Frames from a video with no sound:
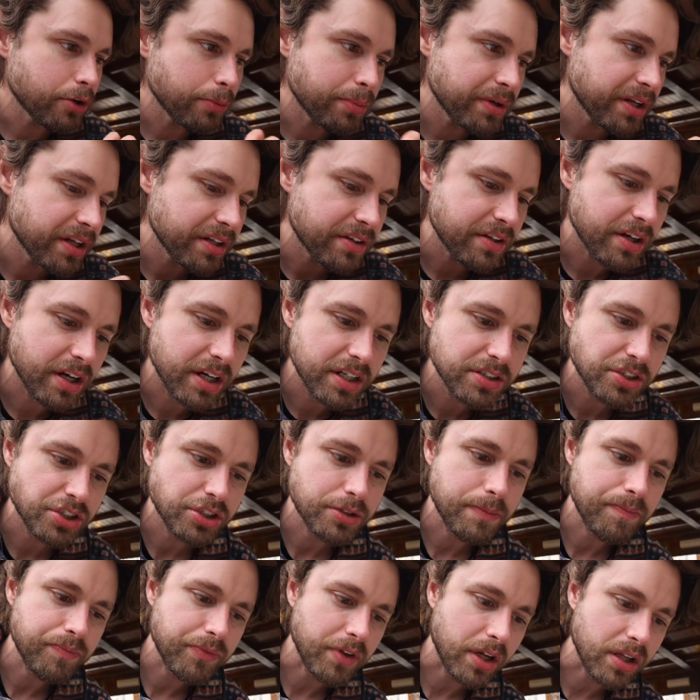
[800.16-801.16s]
bit of touch
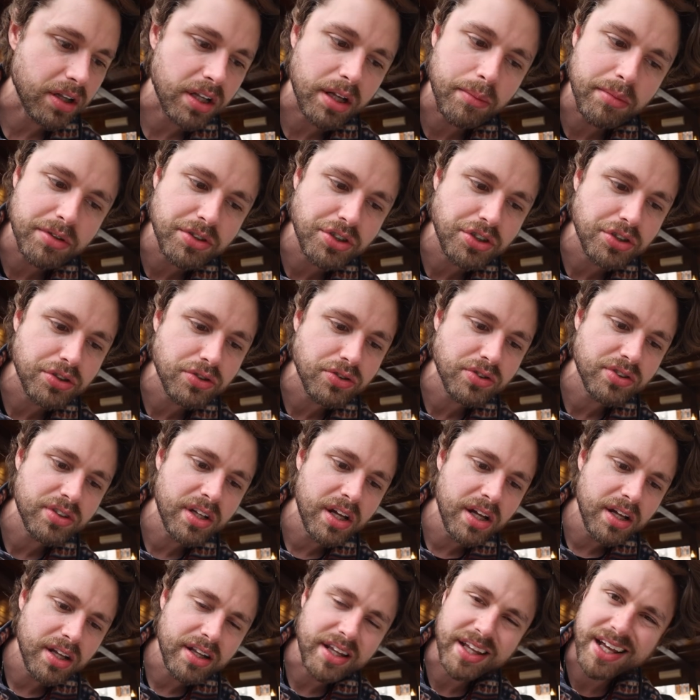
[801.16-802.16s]
of lemon juice
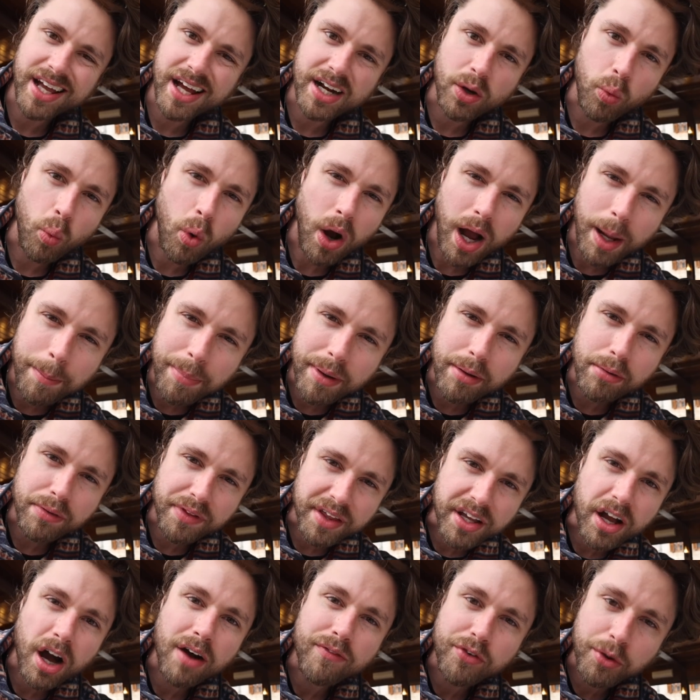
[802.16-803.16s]
and kind of wipe
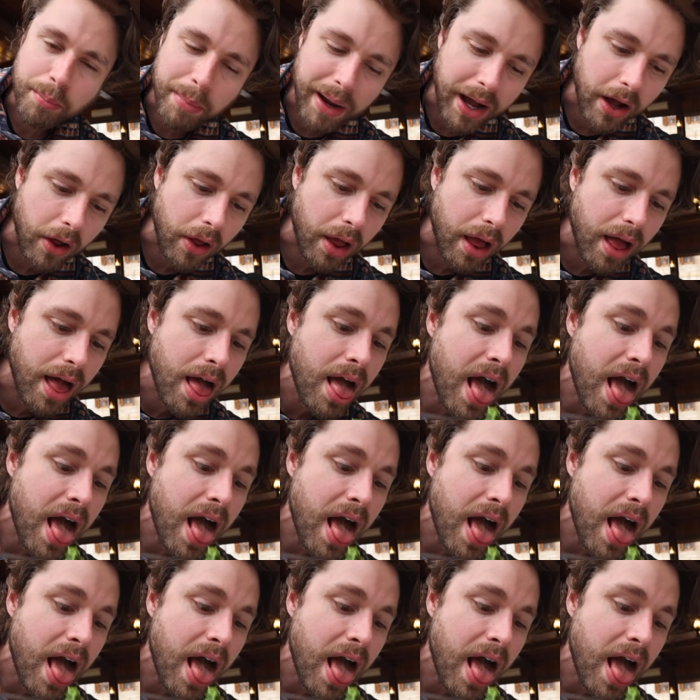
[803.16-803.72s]
everything off your palate.